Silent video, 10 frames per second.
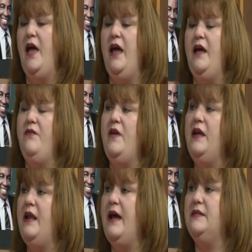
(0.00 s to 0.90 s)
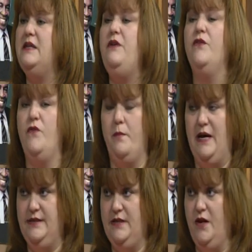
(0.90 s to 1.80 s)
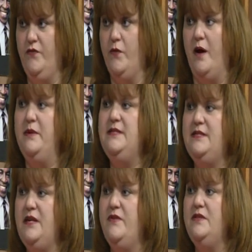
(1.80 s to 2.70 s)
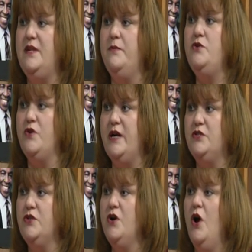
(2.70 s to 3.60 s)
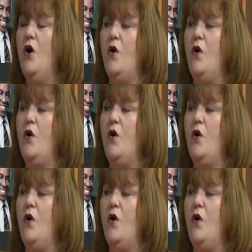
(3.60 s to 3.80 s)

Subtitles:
and they can ask either for myself, Robin Stevens, I'm the director,